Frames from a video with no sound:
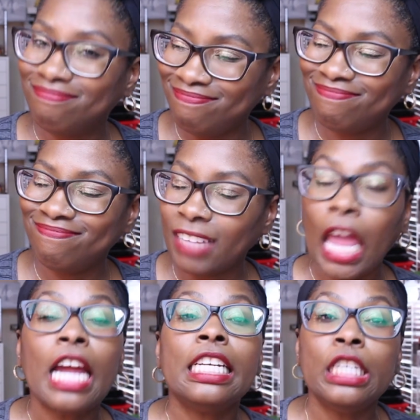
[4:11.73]
mm,
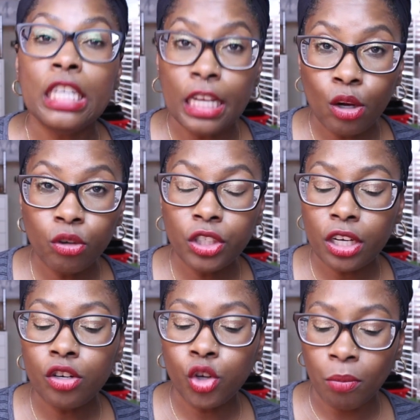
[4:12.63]

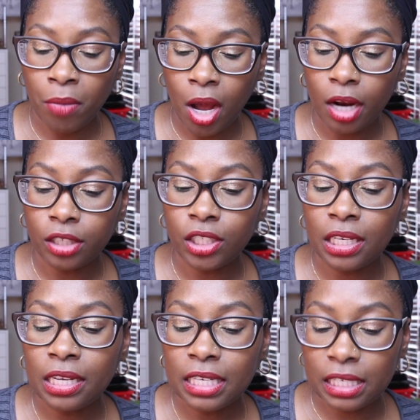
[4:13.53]
Neogen
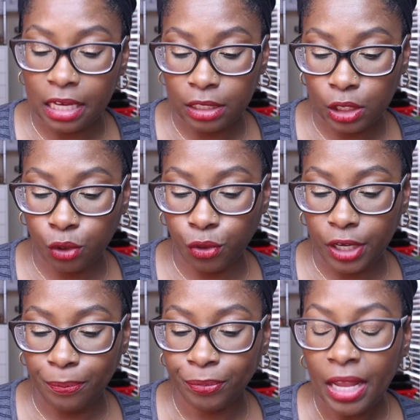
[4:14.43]
Dermalogy
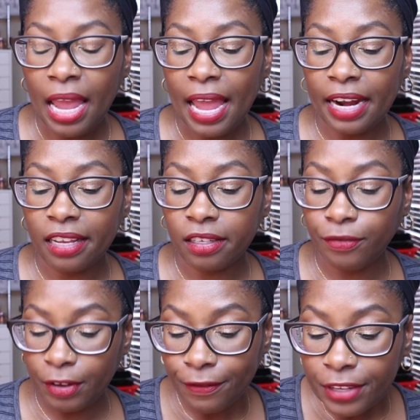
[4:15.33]
sunscreen. And it's
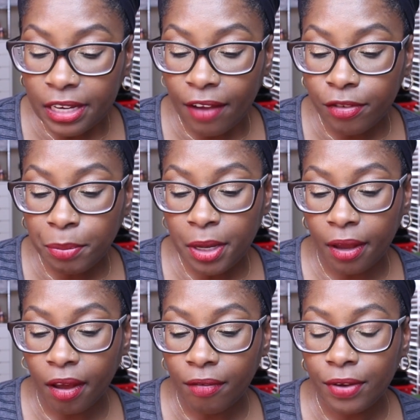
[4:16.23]
fifty S P
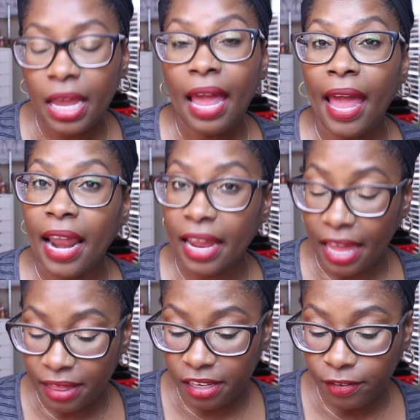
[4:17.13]
F, and I
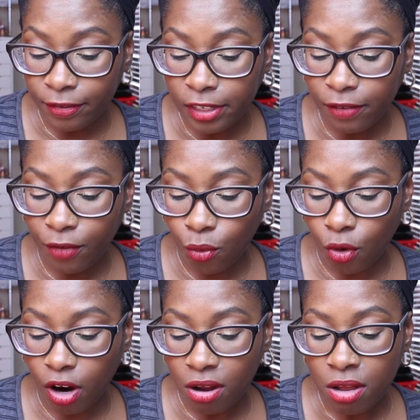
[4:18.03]
got this from
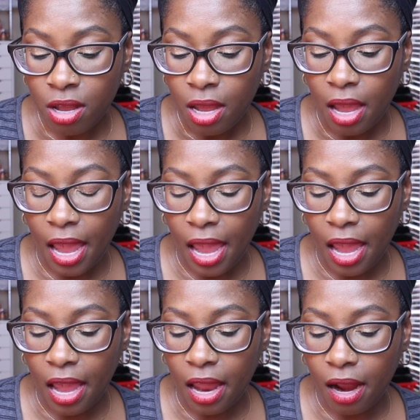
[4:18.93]
Sephora.
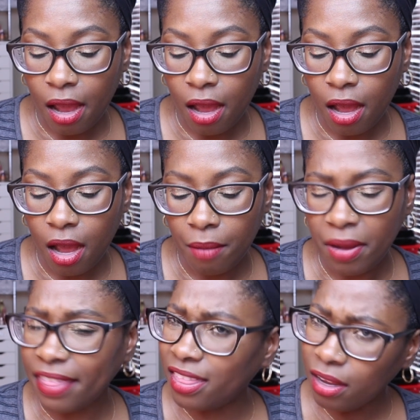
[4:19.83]
And um,
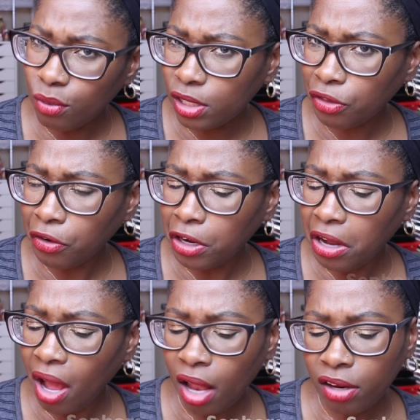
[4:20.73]
I think it was thirty
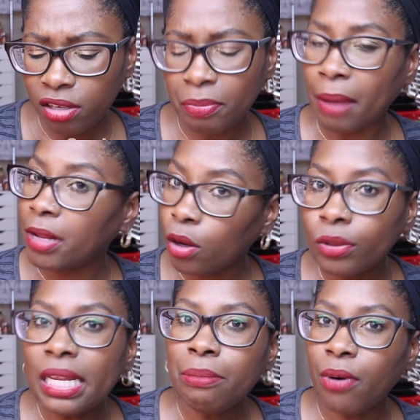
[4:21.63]
dollars, but I'm not going
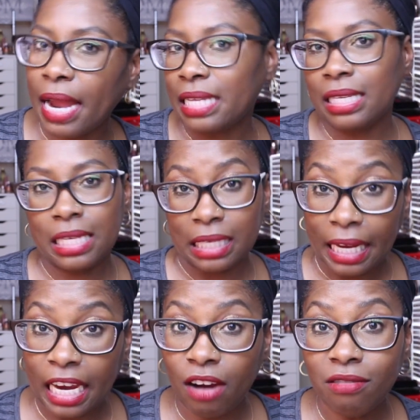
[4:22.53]
to say prices because
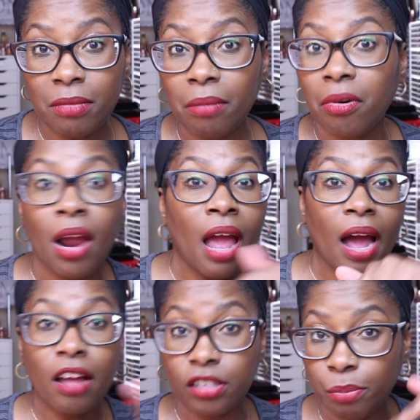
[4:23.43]
I can't remember.
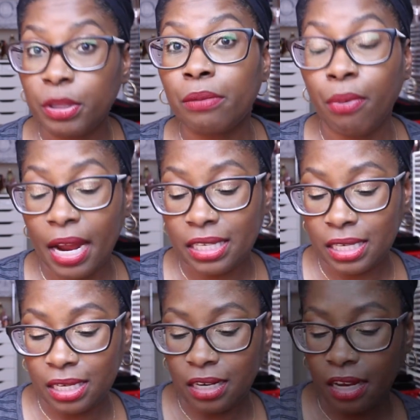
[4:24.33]
I'll just put the prices in